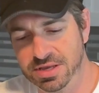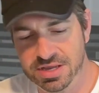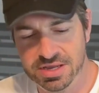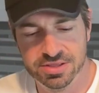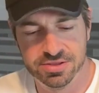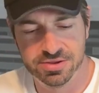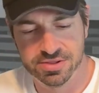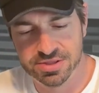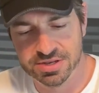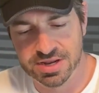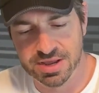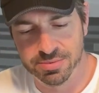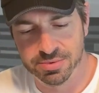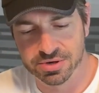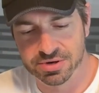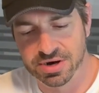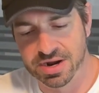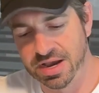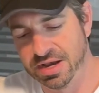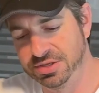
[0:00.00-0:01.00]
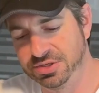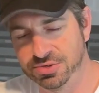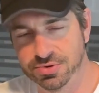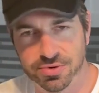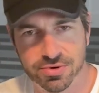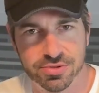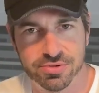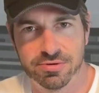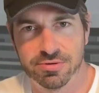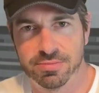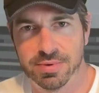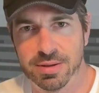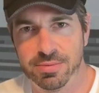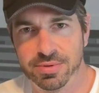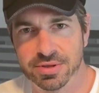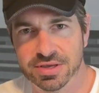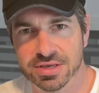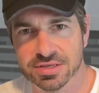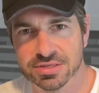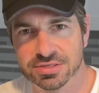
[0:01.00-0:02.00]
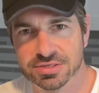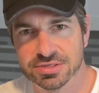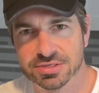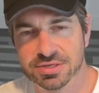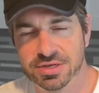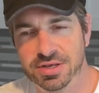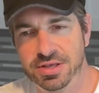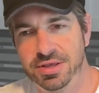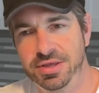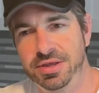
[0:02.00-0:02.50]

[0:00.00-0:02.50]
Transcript: either the Democrats or the Republicans.